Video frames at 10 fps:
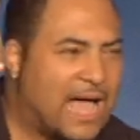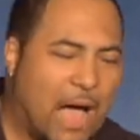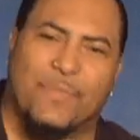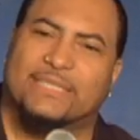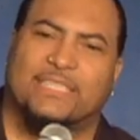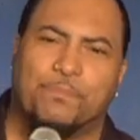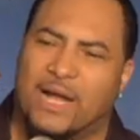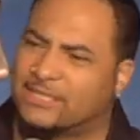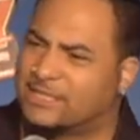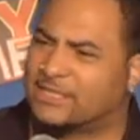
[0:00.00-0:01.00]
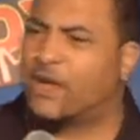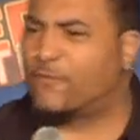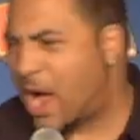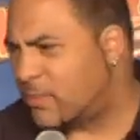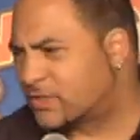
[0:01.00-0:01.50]
I missed a bunch of stuff
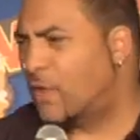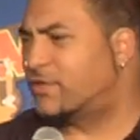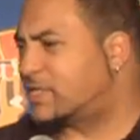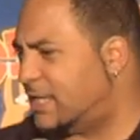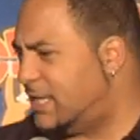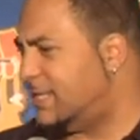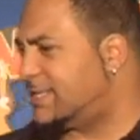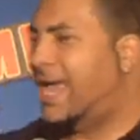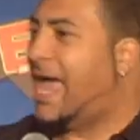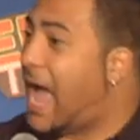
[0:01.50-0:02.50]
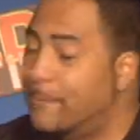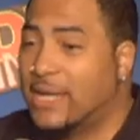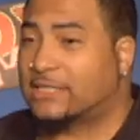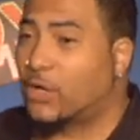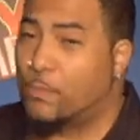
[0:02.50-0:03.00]
while I was overseas. I
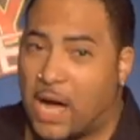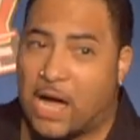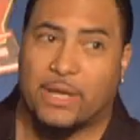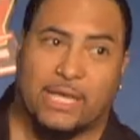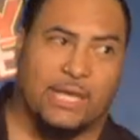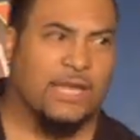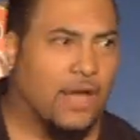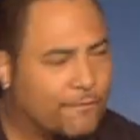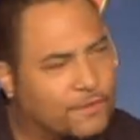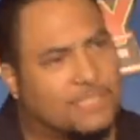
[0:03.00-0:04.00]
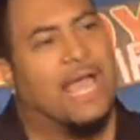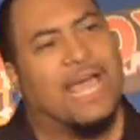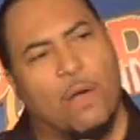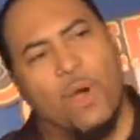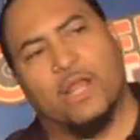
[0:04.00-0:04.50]
missed Obama getting in office.
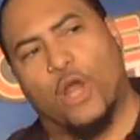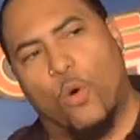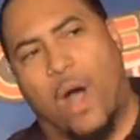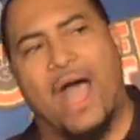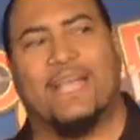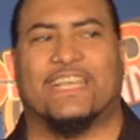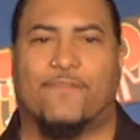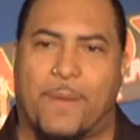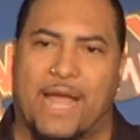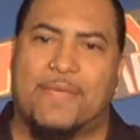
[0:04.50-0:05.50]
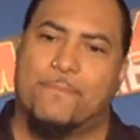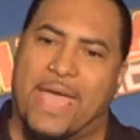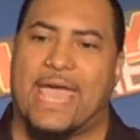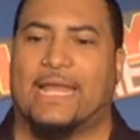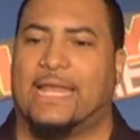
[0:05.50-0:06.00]
And I want to know, why is everybody
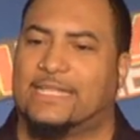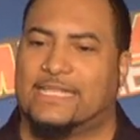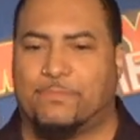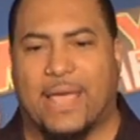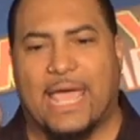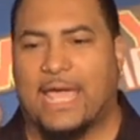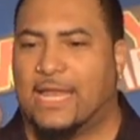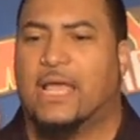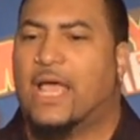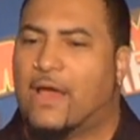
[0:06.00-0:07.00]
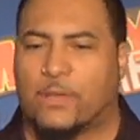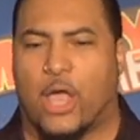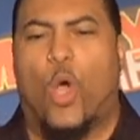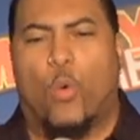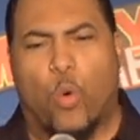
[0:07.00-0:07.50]
mad at this man?
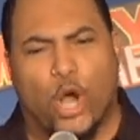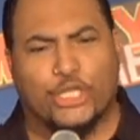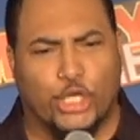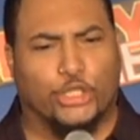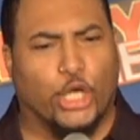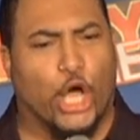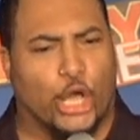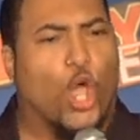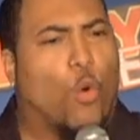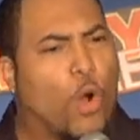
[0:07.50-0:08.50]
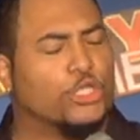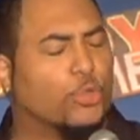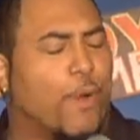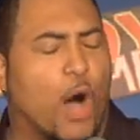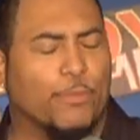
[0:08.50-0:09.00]
Everybody's like, well, what has he done? What has
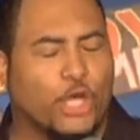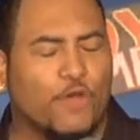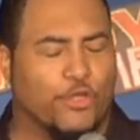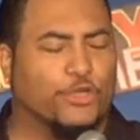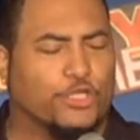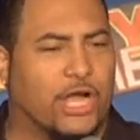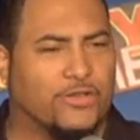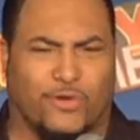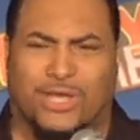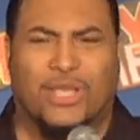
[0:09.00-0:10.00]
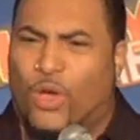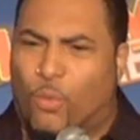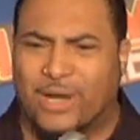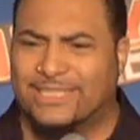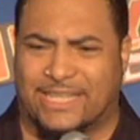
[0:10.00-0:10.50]
Obama done for this country?
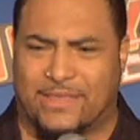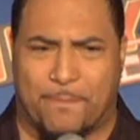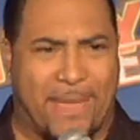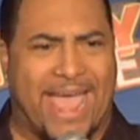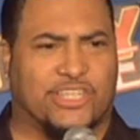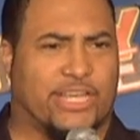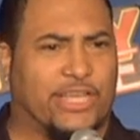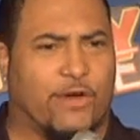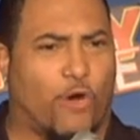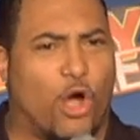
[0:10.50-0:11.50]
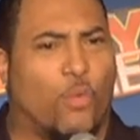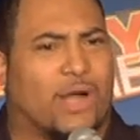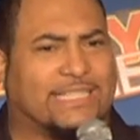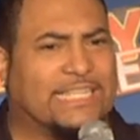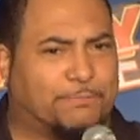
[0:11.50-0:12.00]
What is he, the magic Negro? What
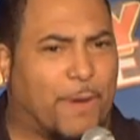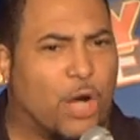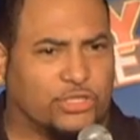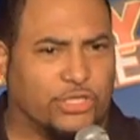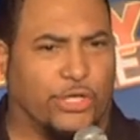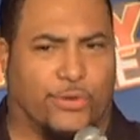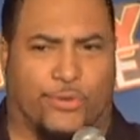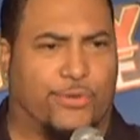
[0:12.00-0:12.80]
is he supposed to do?